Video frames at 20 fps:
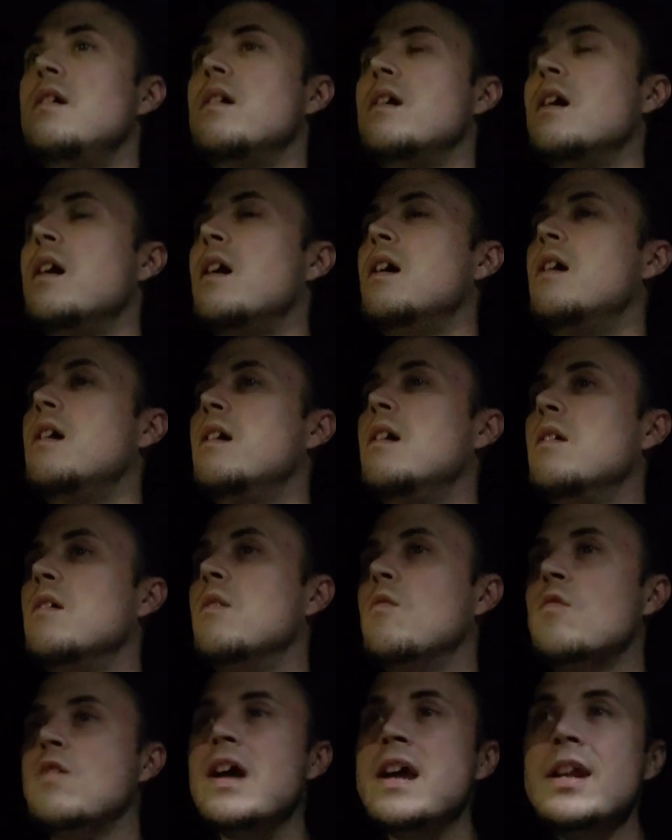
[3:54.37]

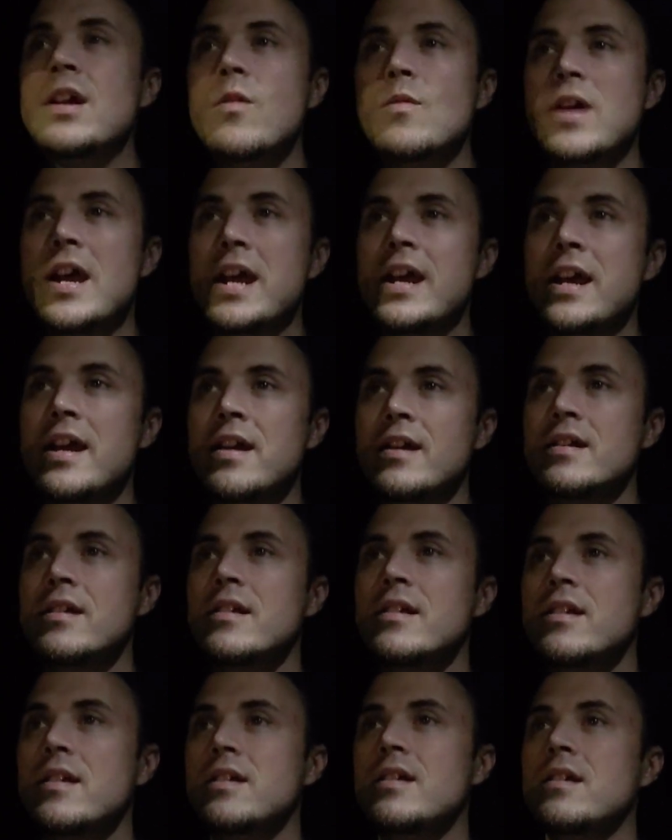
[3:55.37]
right away.
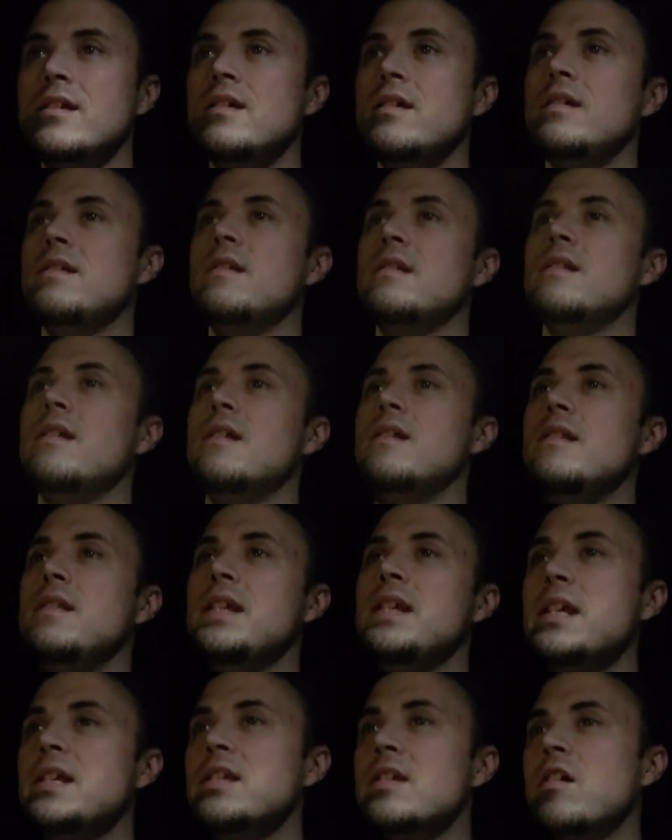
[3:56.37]

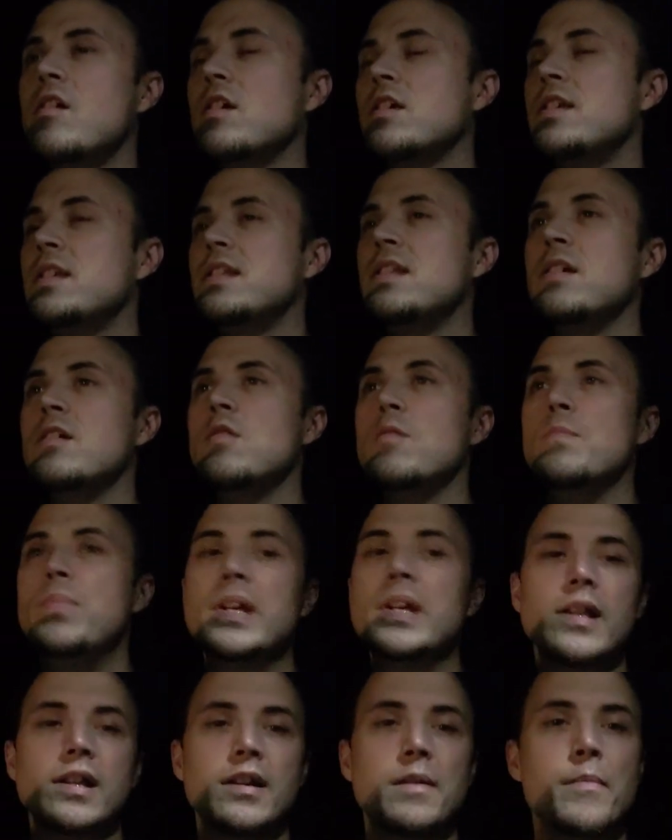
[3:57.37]
These are still
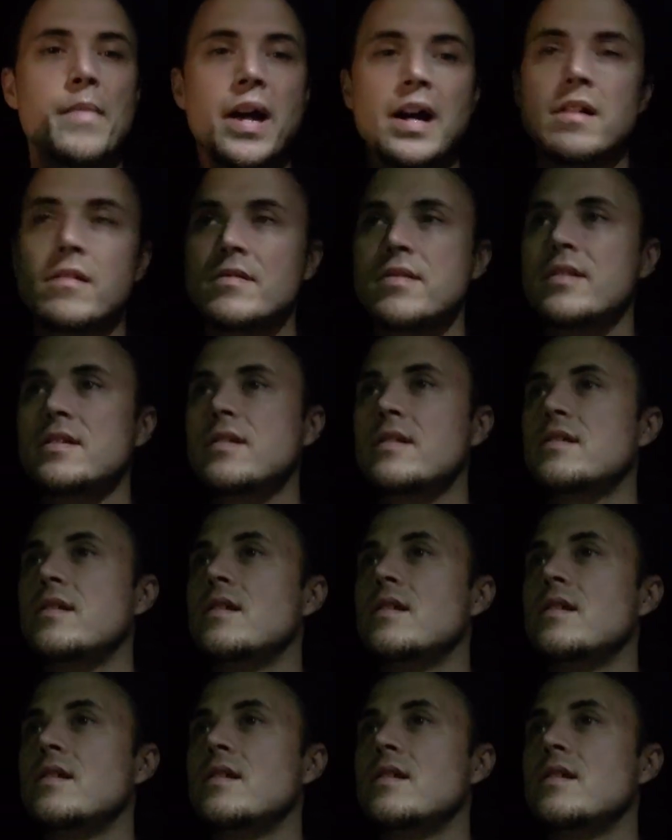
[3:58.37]
billet mounts.